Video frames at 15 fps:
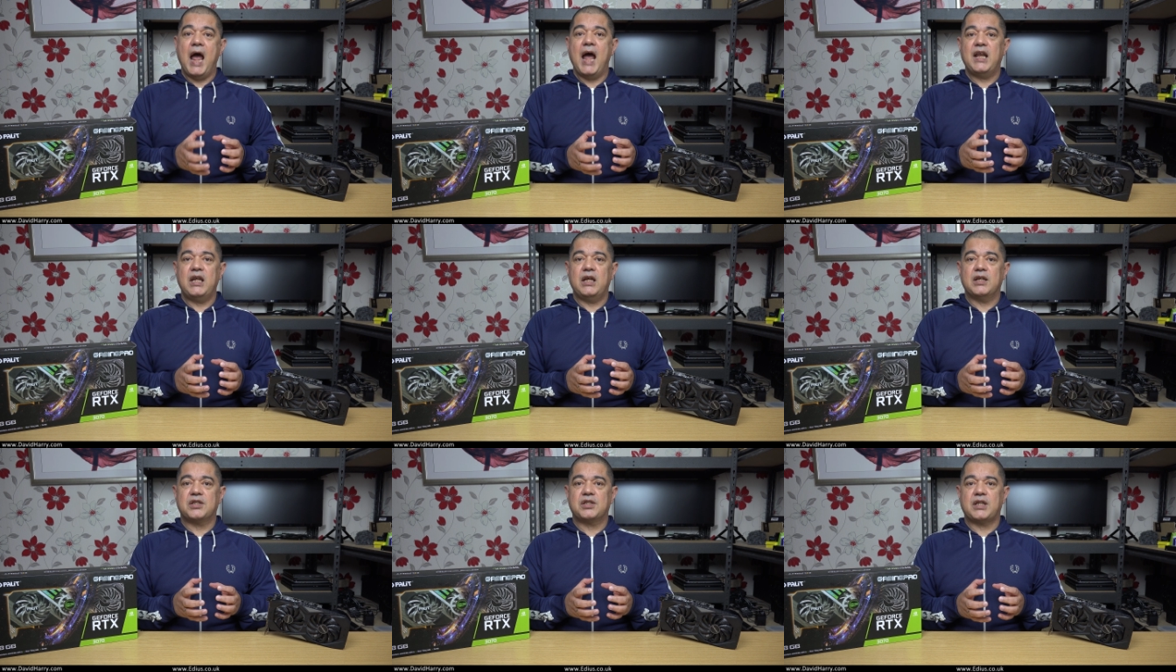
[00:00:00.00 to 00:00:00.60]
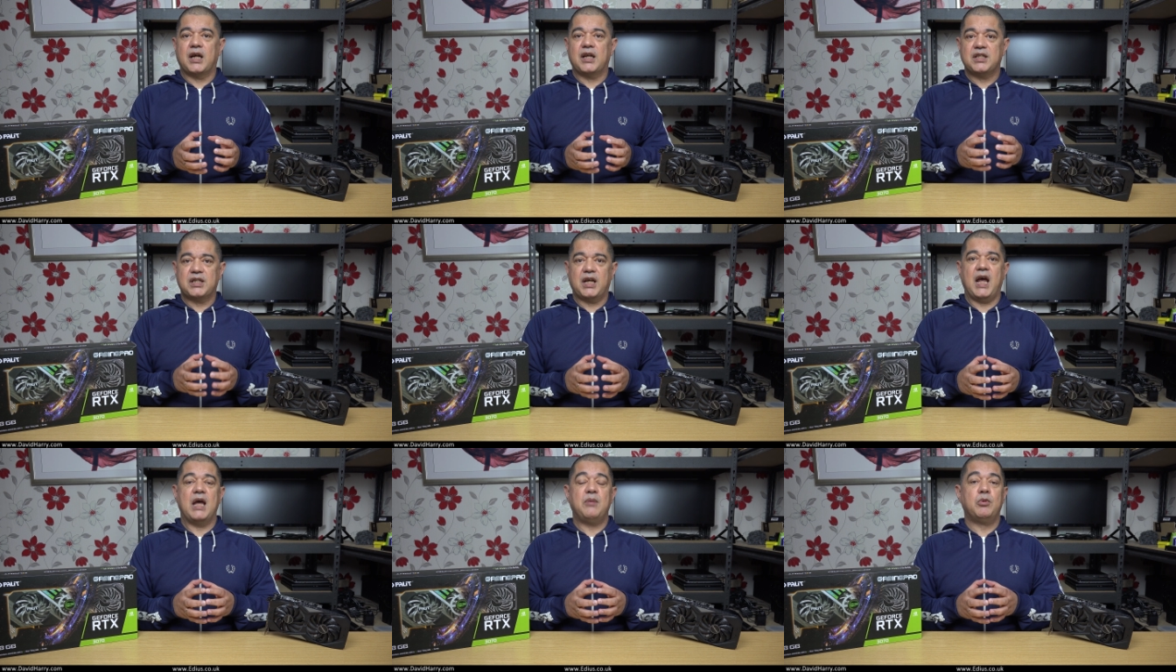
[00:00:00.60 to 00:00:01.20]
EDIUS that is
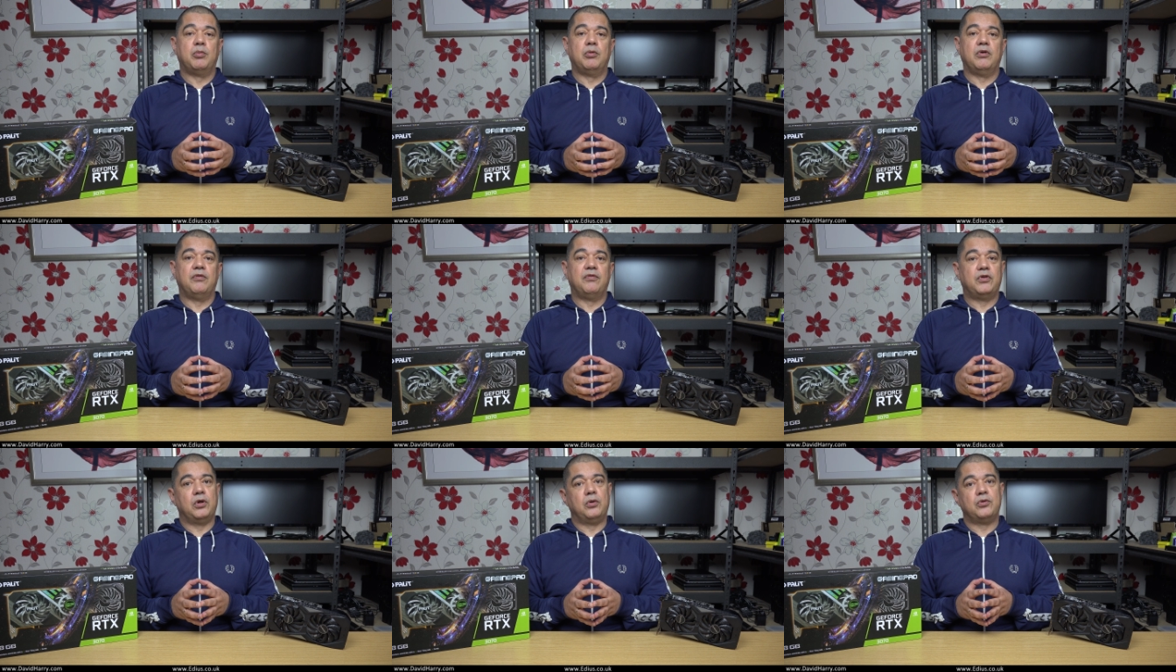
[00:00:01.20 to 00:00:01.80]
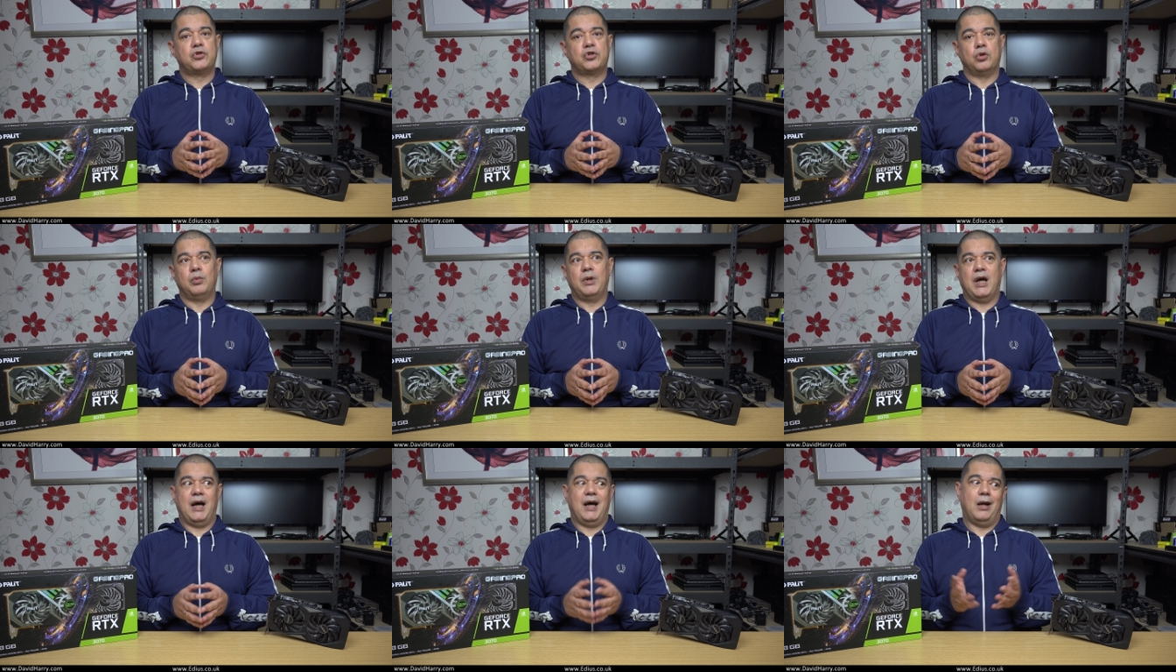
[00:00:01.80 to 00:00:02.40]
capable of doing
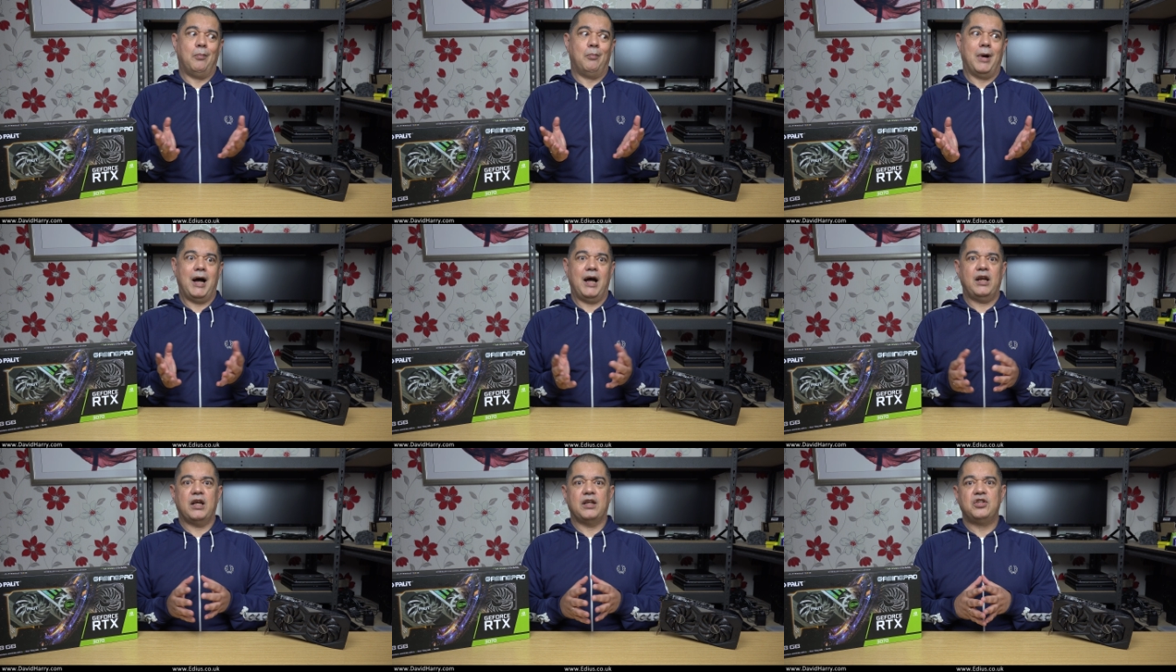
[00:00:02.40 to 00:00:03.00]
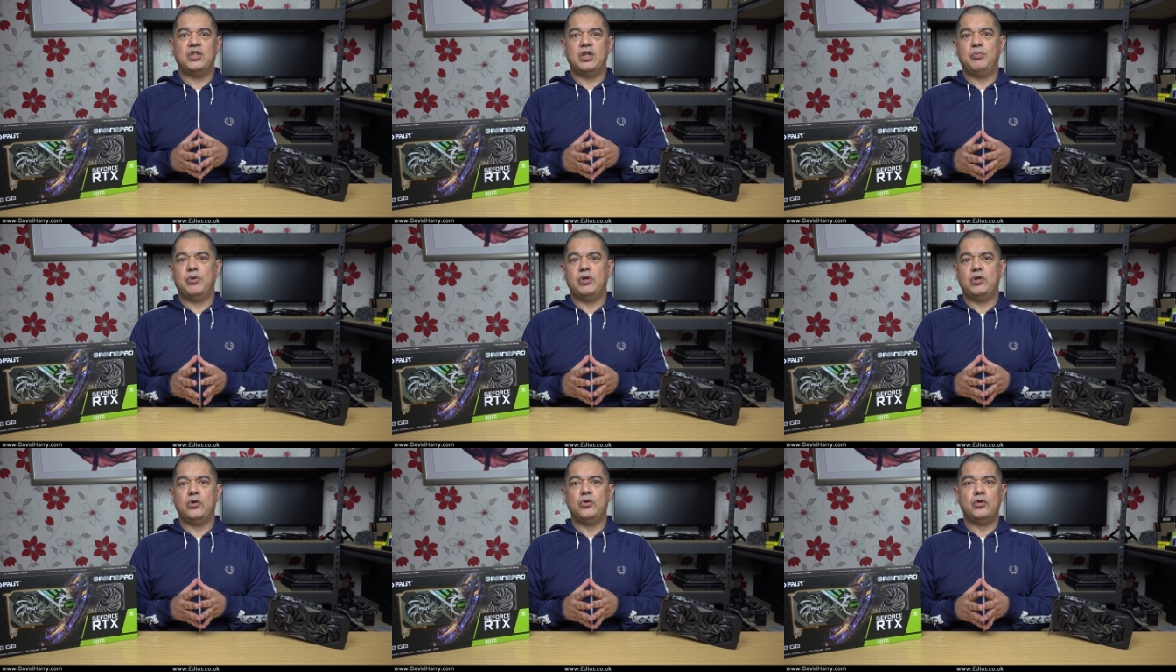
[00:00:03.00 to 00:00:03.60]
some kind of minor
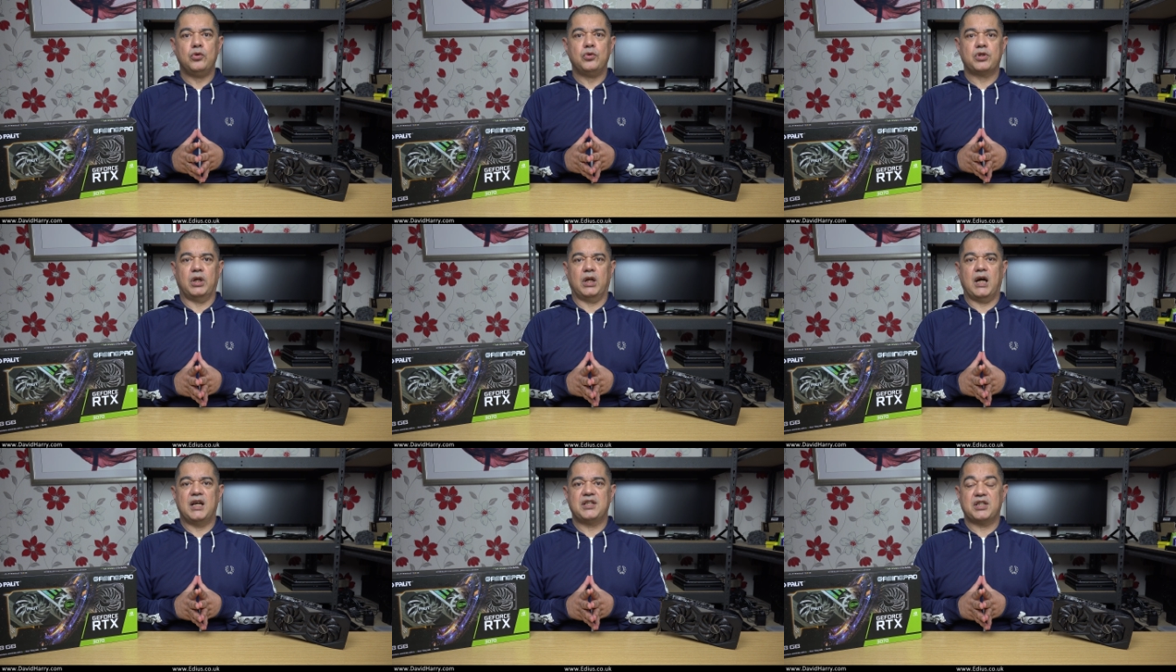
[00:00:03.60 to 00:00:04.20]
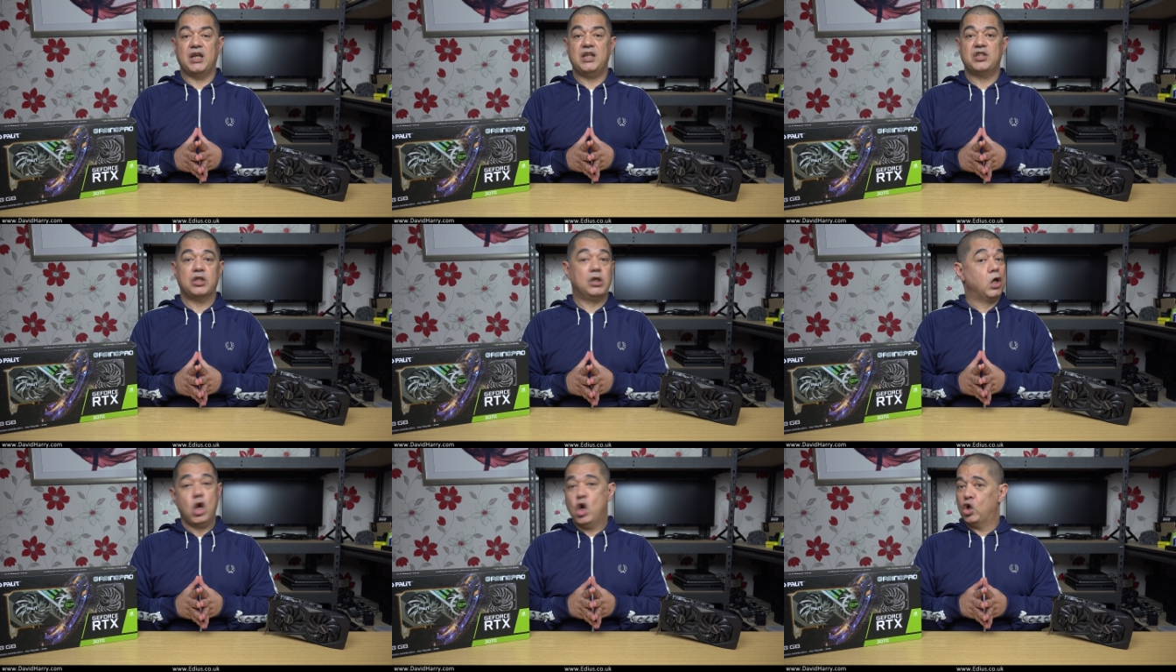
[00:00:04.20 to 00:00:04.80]
GPU
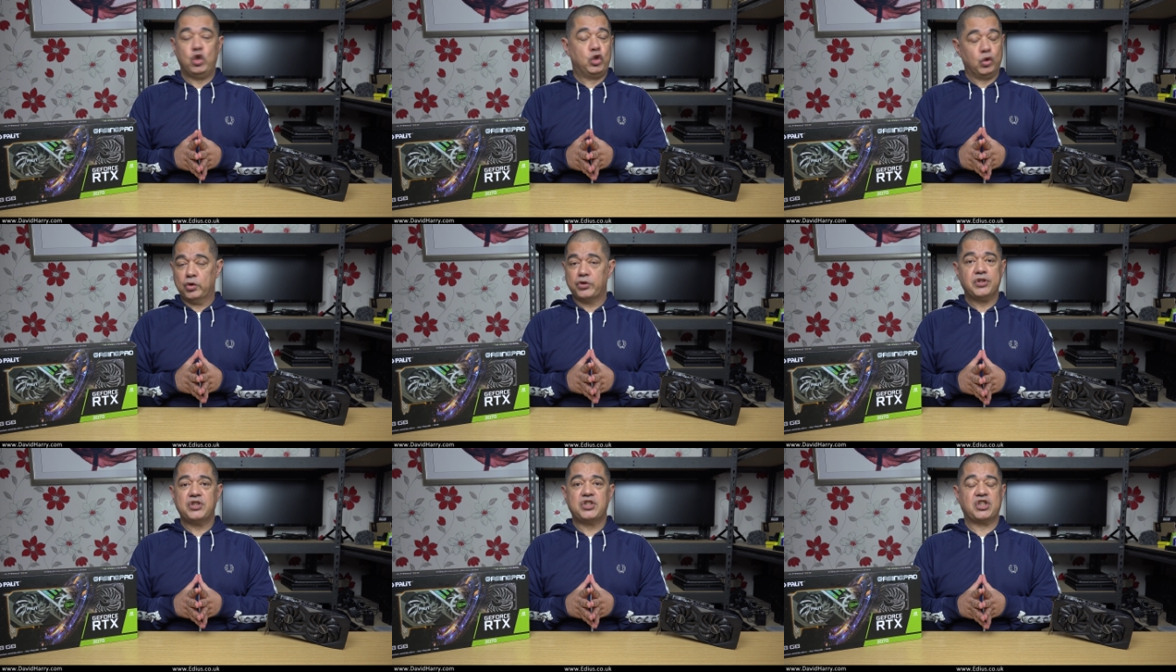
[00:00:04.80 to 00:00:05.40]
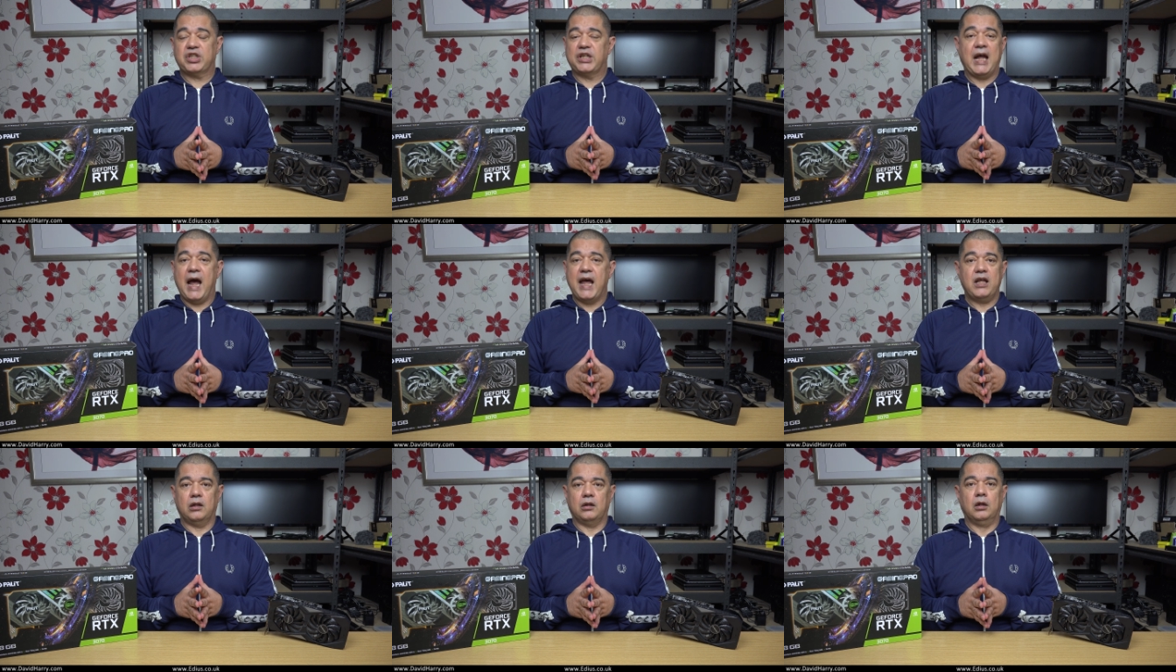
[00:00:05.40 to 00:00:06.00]
utilization doesn't
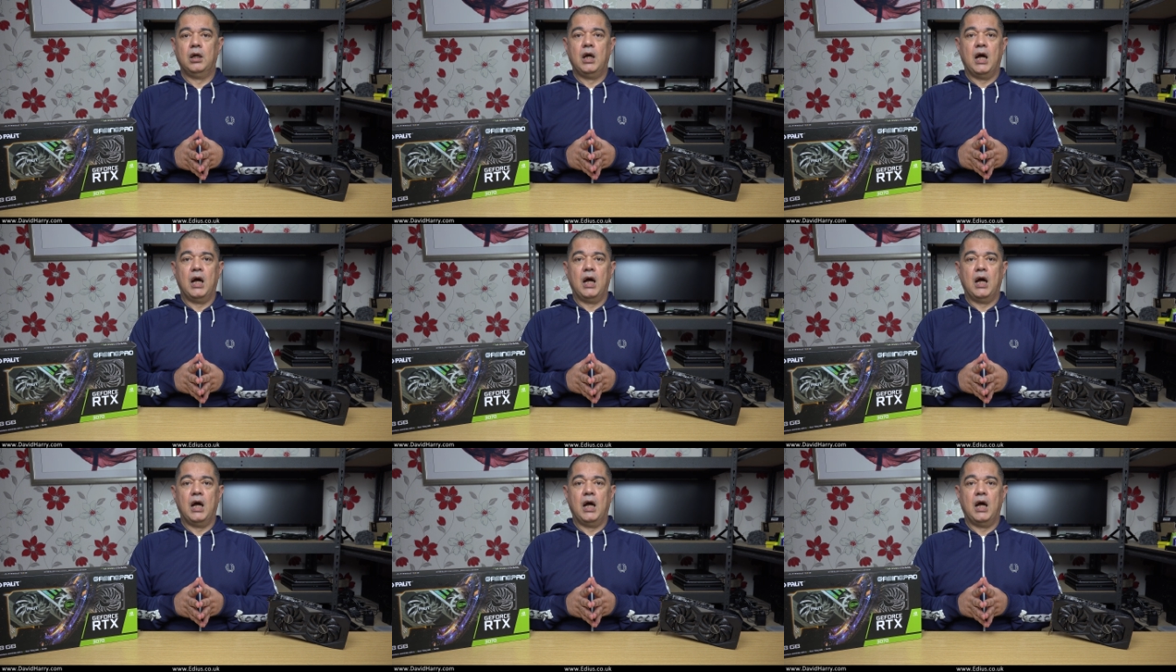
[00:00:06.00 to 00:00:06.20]
scale,